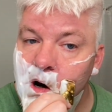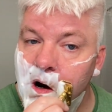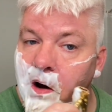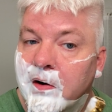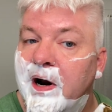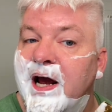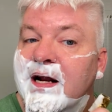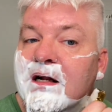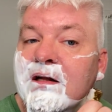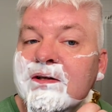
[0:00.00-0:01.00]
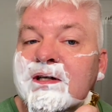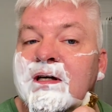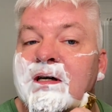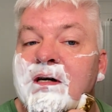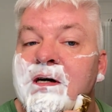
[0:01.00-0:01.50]
longer handles,
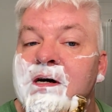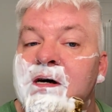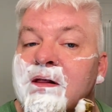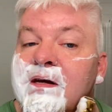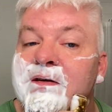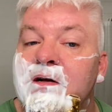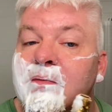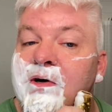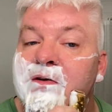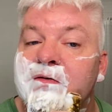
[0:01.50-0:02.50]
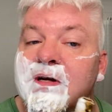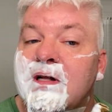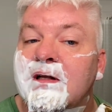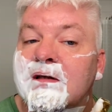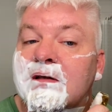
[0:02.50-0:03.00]
this almost
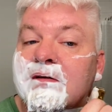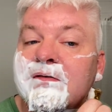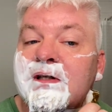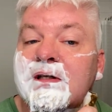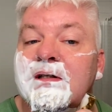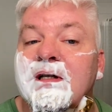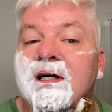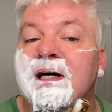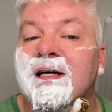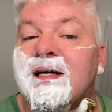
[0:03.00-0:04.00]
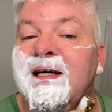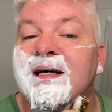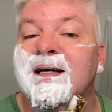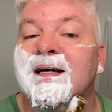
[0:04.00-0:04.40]
feel feels like